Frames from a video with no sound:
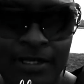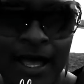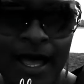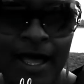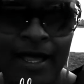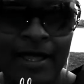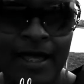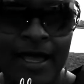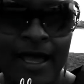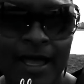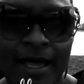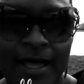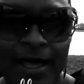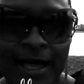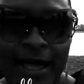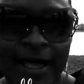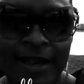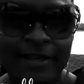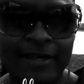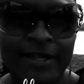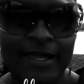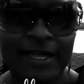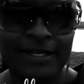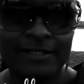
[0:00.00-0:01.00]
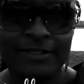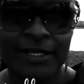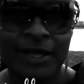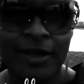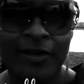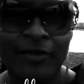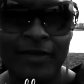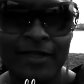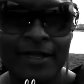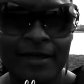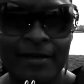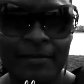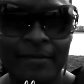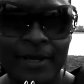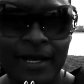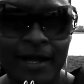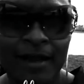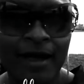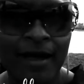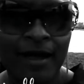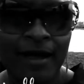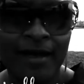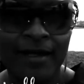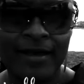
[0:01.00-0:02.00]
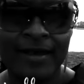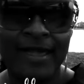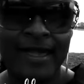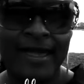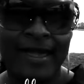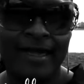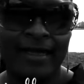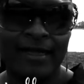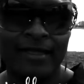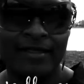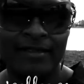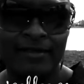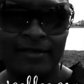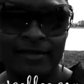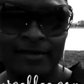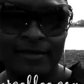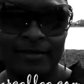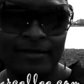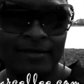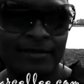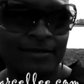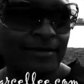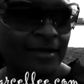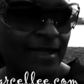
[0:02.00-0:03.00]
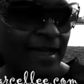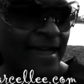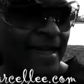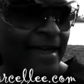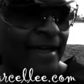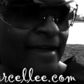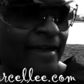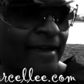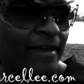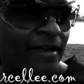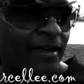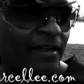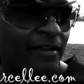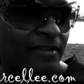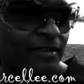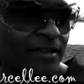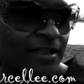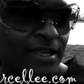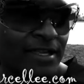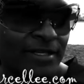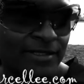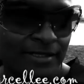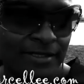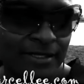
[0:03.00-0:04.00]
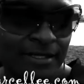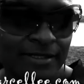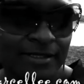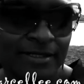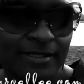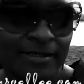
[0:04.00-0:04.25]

I, I I licked on him and all that. Okay. Yeah, kissed his